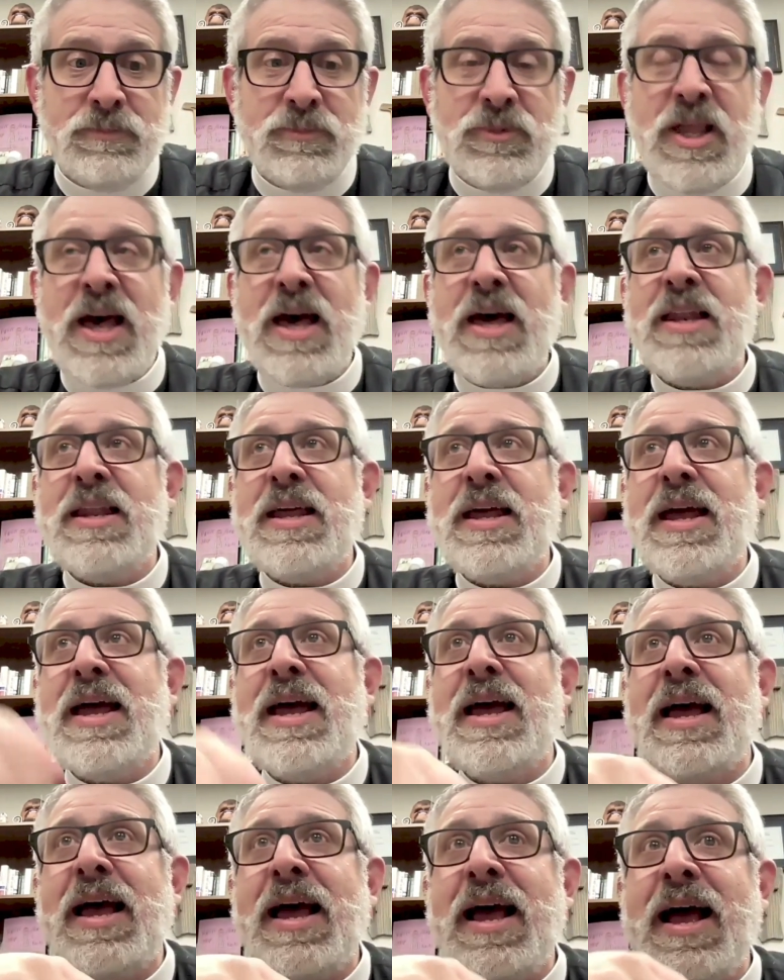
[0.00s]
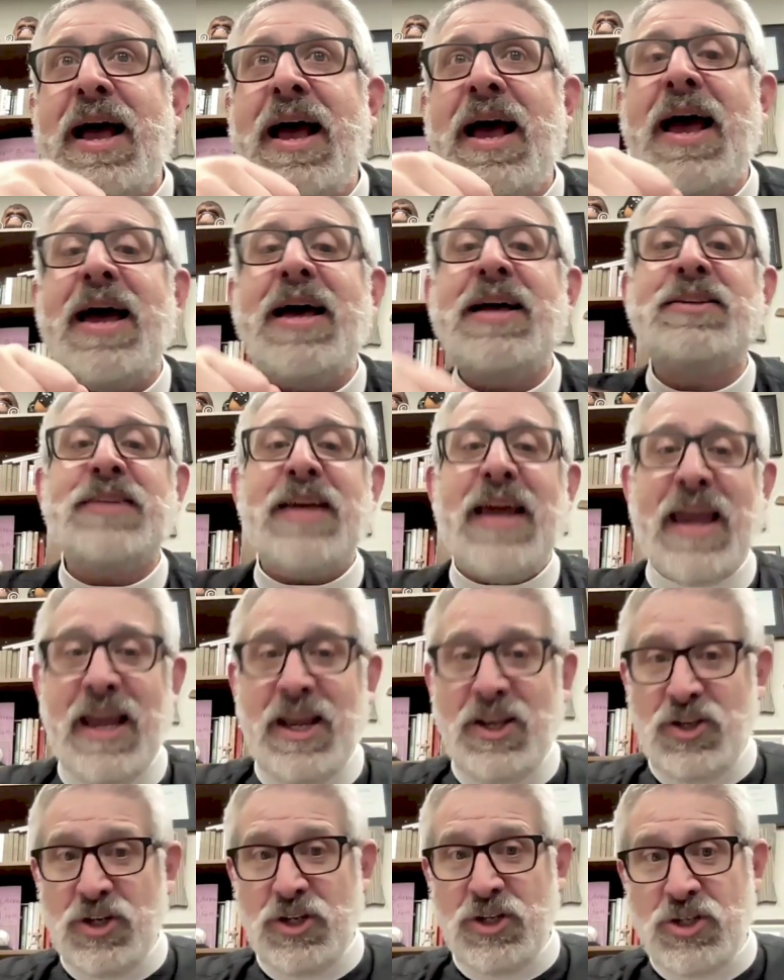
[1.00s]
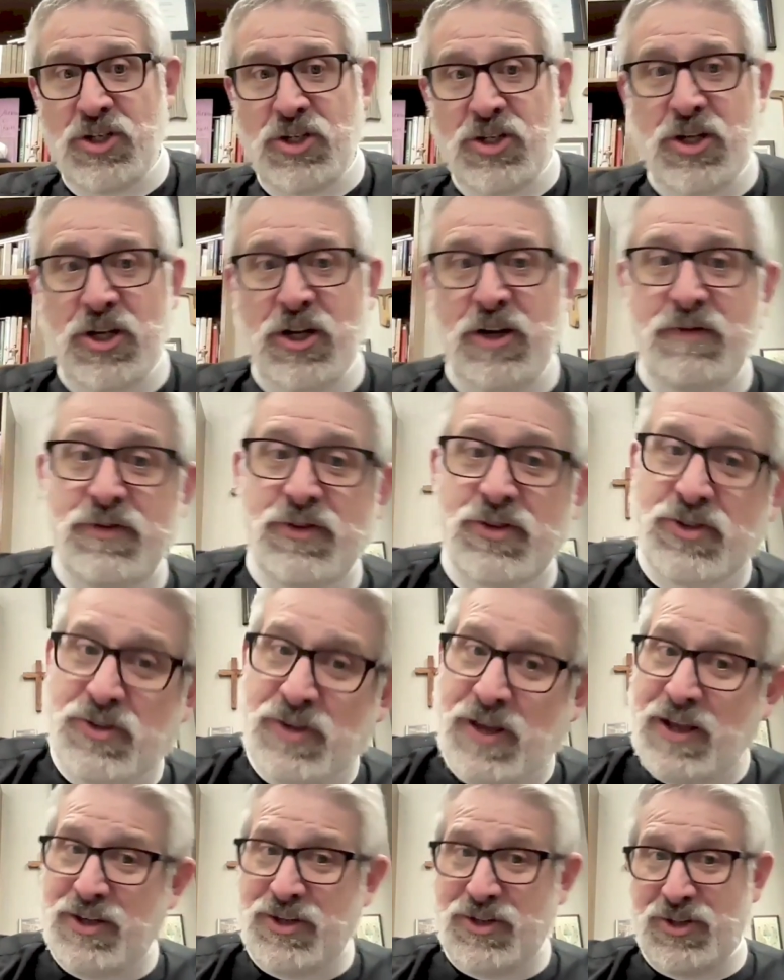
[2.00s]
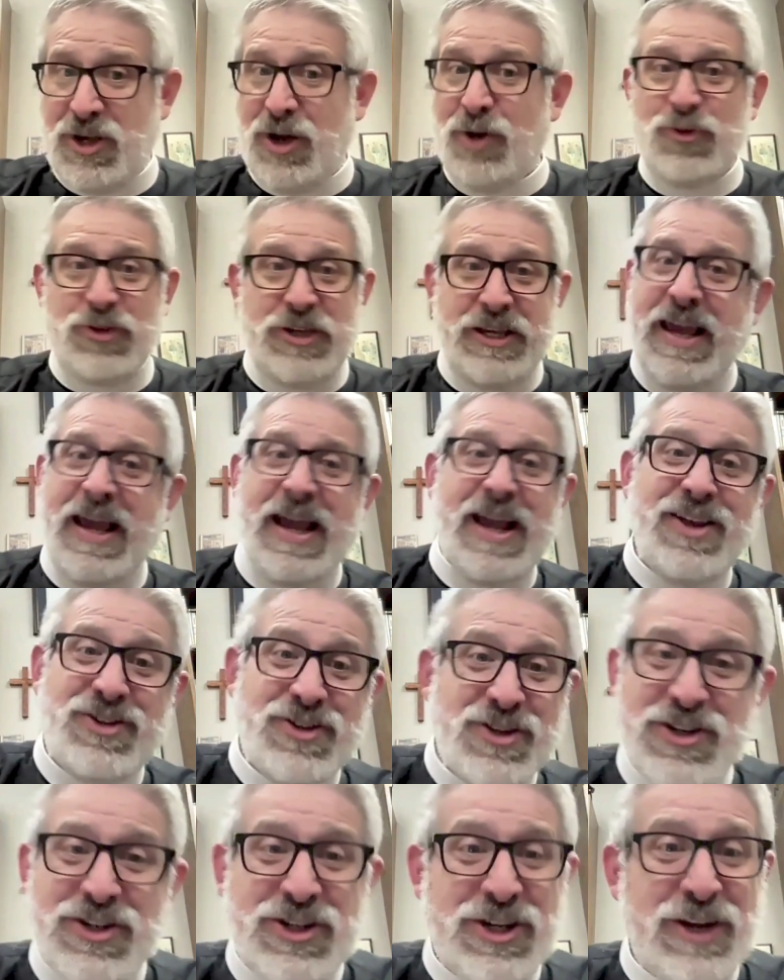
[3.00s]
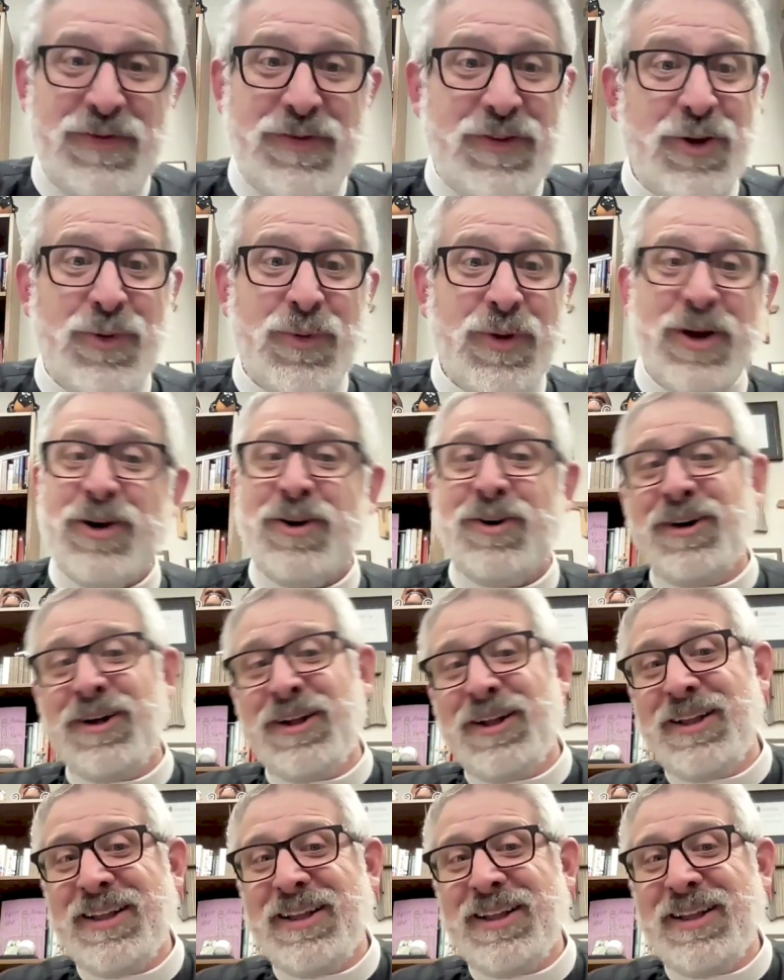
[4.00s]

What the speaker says: That as agents as salty agents, if you will,